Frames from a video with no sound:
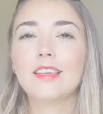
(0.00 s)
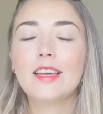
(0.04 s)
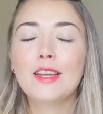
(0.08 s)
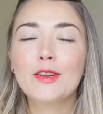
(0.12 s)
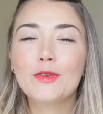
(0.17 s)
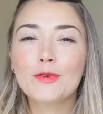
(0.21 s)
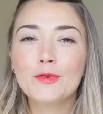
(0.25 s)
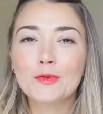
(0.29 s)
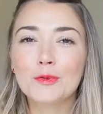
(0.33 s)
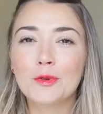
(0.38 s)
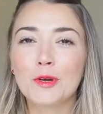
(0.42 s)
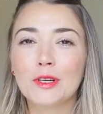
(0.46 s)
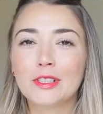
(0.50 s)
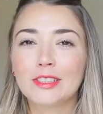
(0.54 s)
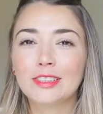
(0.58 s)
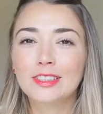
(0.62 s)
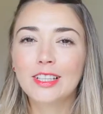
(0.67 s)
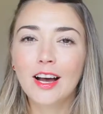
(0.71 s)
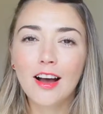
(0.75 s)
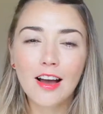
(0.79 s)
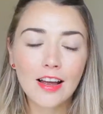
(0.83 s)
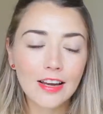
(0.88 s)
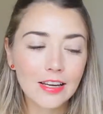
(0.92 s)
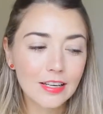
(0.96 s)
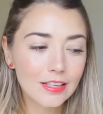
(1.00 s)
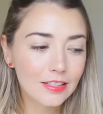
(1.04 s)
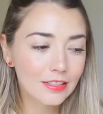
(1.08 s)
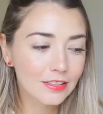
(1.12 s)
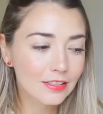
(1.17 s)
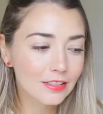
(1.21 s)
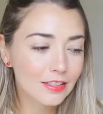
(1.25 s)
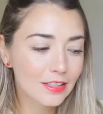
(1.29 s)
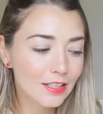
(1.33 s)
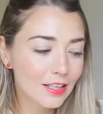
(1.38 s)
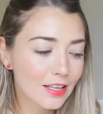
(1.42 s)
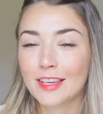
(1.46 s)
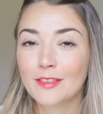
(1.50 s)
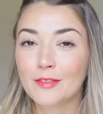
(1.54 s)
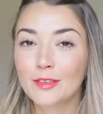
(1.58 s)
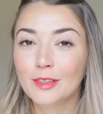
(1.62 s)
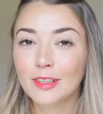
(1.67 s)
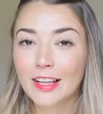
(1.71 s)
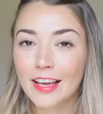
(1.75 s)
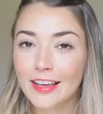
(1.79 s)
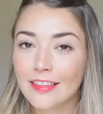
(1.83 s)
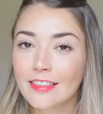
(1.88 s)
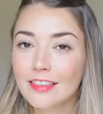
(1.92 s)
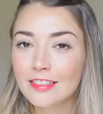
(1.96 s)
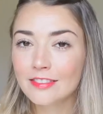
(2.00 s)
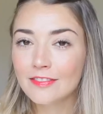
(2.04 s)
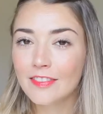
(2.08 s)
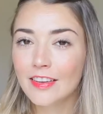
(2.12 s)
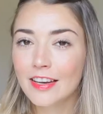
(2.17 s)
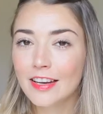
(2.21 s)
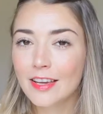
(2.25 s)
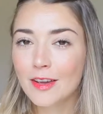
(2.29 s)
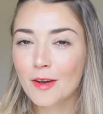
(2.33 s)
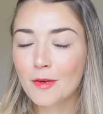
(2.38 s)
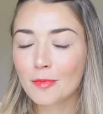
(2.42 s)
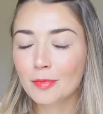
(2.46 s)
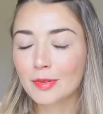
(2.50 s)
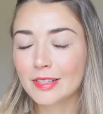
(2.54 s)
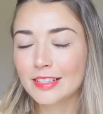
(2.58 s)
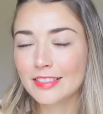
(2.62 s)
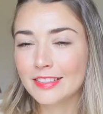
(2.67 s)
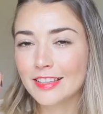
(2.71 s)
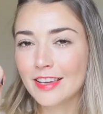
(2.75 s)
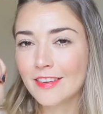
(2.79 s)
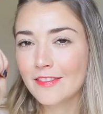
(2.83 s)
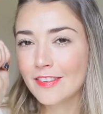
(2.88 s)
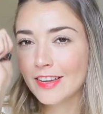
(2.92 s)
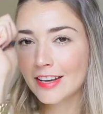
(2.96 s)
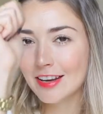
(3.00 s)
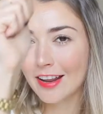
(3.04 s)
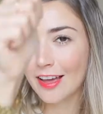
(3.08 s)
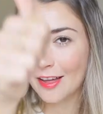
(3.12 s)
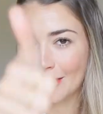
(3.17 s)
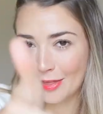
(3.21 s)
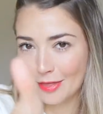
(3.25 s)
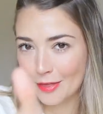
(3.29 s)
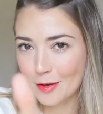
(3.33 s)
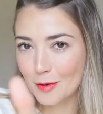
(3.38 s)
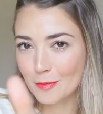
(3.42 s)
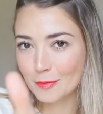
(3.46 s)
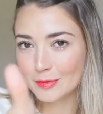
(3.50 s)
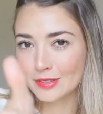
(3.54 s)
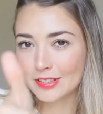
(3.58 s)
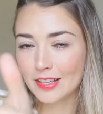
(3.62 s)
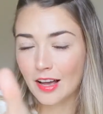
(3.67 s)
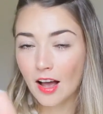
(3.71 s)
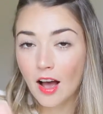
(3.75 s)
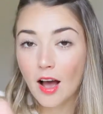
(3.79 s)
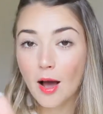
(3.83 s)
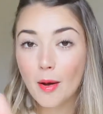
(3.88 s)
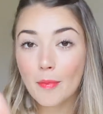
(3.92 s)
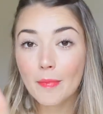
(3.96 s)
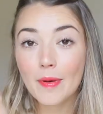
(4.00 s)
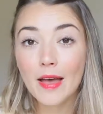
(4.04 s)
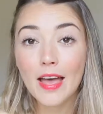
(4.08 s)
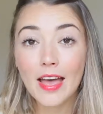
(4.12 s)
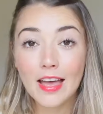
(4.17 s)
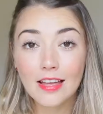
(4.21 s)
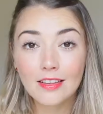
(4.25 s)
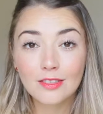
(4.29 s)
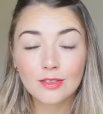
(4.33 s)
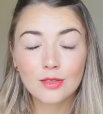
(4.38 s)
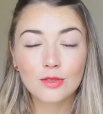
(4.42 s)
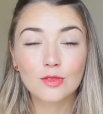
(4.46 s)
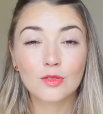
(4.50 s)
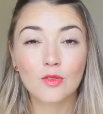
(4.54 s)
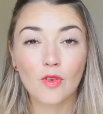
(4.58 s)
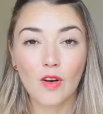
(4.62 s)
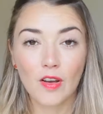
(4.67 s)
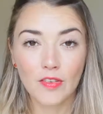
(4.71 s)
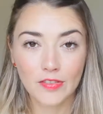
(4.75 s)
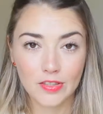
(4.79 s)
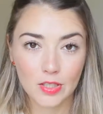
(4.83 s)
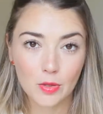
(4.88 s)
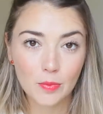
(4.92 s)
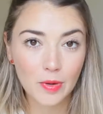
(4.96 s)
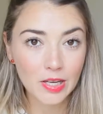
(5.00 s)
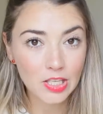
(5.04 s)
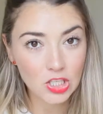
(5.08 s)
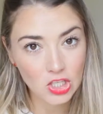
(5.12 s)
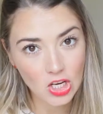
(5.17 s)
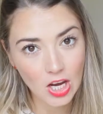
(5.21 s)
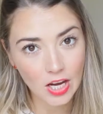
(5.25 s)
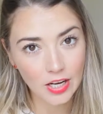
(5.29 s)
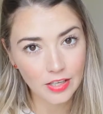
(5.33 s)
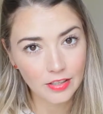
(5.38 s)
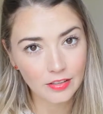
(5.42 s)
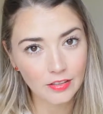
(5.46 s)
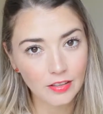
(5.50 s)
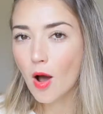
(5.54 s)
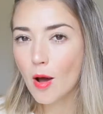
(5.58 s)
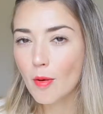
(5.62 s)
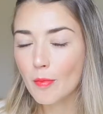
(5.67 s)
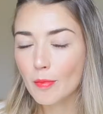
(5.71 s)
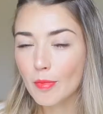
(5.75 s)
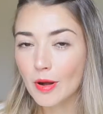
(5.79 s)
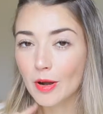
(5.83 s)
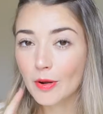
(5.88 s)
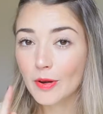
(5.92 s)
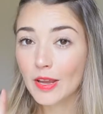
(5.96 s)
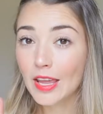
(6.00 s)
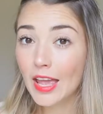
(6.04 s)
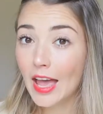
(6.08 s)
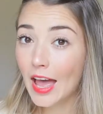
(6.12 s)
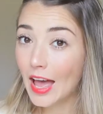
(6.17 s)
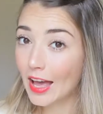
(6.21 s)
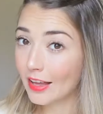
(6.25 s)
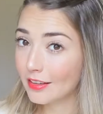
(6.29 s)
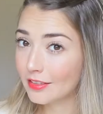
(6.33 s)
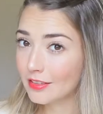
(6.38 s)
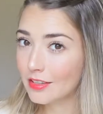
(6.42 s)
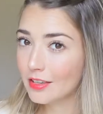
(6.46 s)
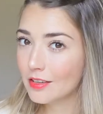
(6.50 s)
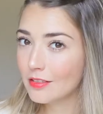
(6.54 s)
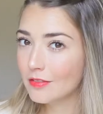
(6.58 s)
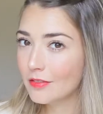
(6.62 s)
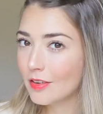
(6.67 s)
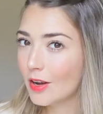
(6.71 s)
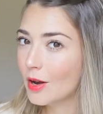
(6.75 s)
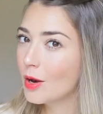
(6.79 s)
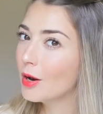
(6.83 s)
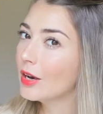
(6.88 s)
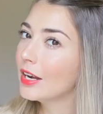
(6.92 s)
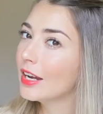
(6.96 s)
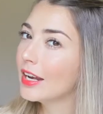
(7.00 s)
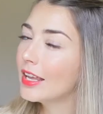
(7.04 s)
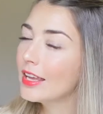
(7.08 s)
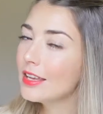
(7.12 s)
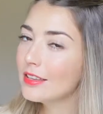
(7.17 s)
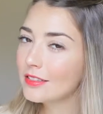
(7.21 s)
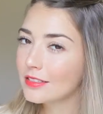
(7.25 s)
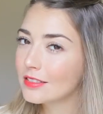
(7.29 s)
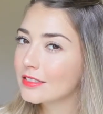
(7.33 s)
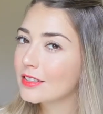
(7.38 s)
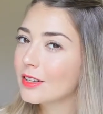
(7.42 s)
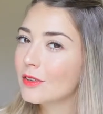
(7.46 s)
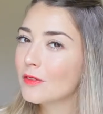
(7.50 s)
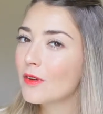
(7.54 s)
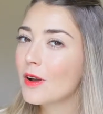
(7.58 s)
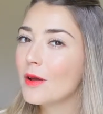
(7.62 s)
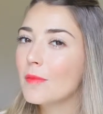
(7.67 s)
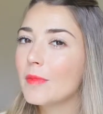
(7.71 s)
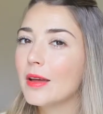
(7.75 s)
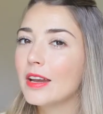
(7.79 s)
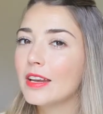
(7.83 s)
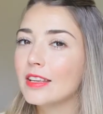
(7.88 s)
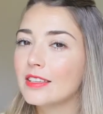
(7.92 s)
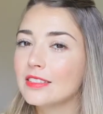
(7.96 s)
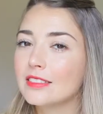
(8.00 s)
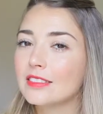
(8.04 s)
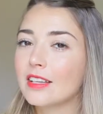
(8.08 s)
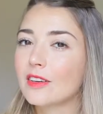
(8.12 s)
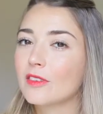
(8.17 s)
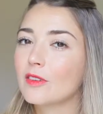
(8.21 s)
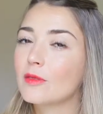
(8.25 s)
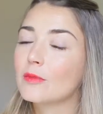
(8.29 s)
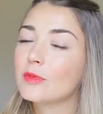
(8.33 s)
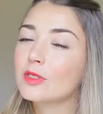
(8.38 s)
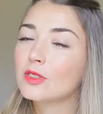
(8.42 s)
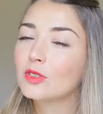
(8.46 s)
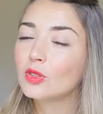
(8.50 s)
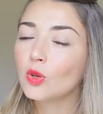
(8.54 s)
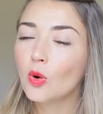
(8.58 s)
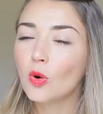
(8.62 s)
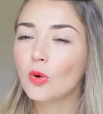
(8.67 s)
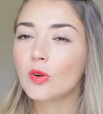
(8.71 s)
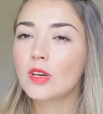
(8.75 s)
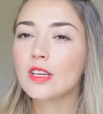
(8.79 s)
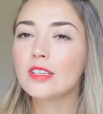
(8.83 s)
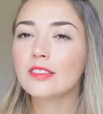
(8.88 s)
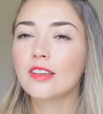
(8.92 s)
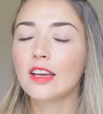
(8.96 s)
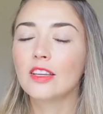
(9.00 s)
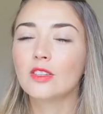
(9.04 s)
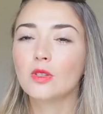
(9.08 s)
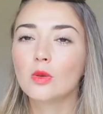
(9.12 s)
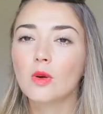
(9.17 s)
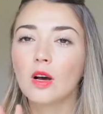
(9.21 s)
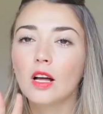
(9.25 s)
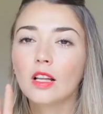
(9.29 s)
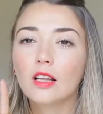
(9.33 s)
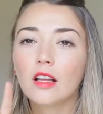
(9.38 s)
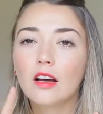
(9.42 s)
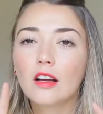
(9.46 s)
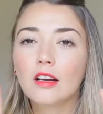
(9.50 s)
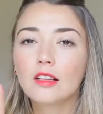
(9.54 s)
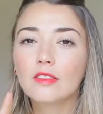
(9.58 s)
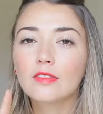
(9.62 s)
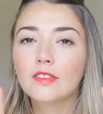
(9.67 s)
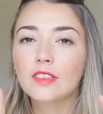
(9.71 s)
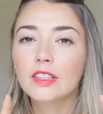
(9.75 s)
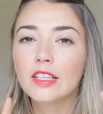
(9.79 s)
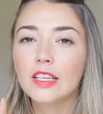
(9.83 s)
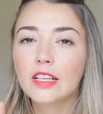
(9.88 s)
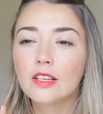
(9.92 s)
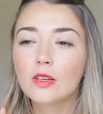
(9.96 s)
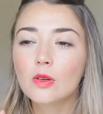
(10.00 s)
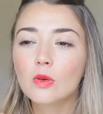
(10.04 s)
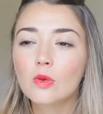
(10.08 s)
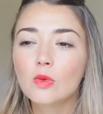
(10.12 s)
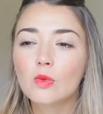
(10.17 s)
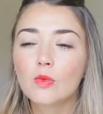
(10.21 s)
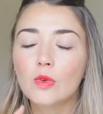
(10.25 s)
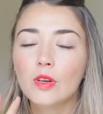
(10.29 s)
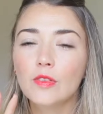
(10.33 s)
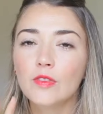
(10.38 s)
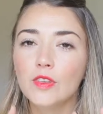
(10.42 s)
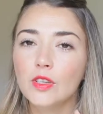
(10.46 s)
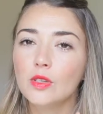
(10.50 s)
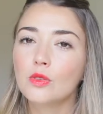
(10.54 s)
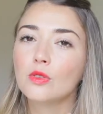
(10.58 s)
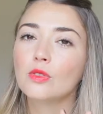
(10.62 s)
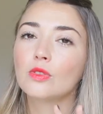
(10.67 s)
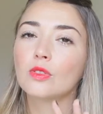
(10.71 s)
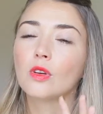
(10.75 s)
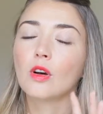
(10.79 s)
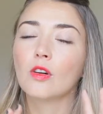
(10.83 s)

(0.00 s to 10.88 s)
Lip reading: it, we're done. If you like this video, please give it a thumbs up and subscribe to my channel. I'm very active on Instagram and Instagram stories. I do a lot of little reviews